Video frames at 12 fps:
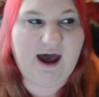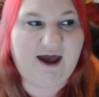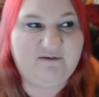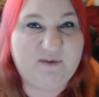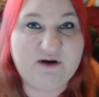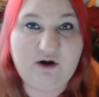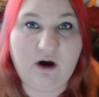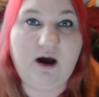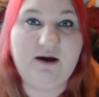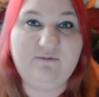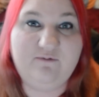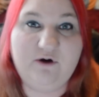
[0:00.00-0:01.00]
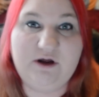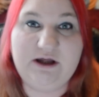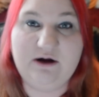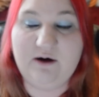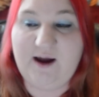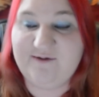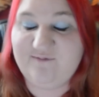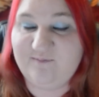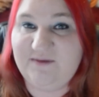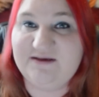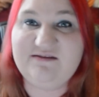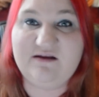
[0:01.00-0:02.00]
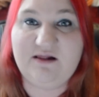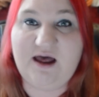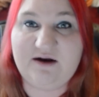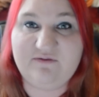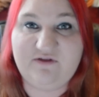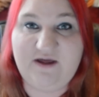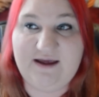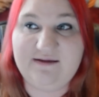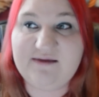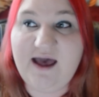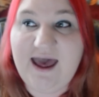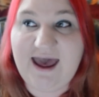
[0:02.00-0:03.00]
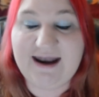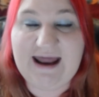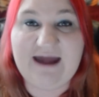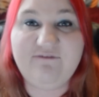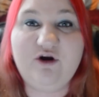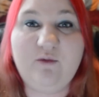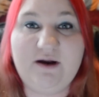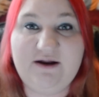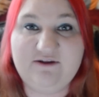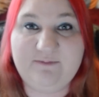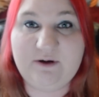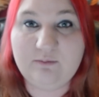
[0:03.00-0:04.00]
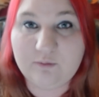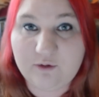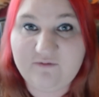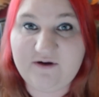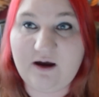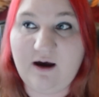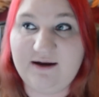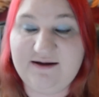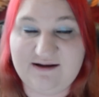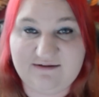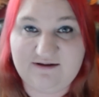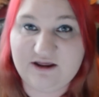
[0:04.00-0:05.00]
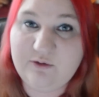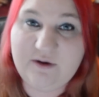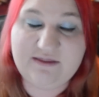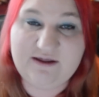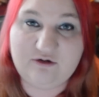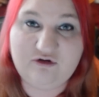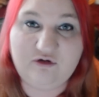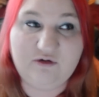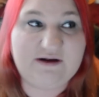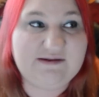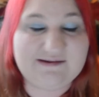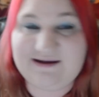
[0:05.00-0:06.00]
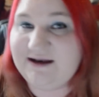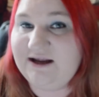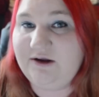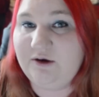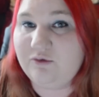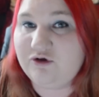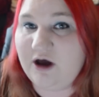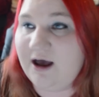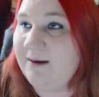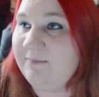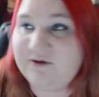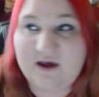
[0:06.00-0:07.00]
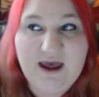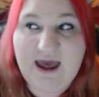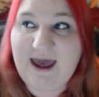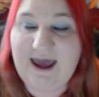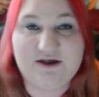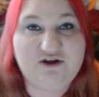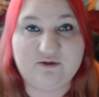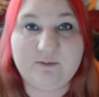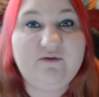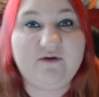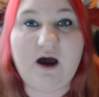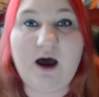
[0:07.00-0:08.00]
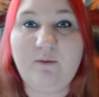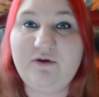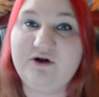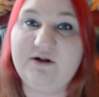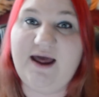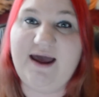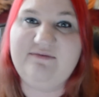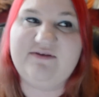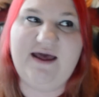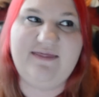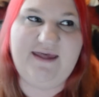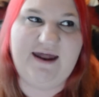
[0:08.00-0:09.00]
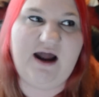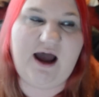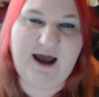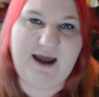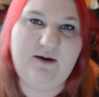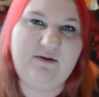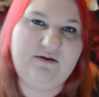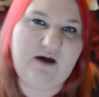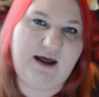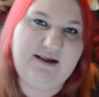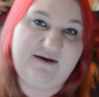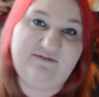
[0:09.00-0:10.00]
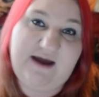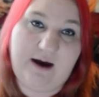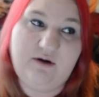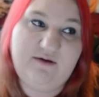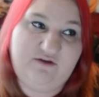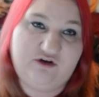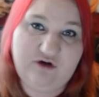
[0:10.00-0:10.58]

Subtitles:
I've been gone for a year, I've missed a lot of things, and everyone has been moving on, continuing their degrees, getting new jobs, and just moving on with their lives, and then I got left out of the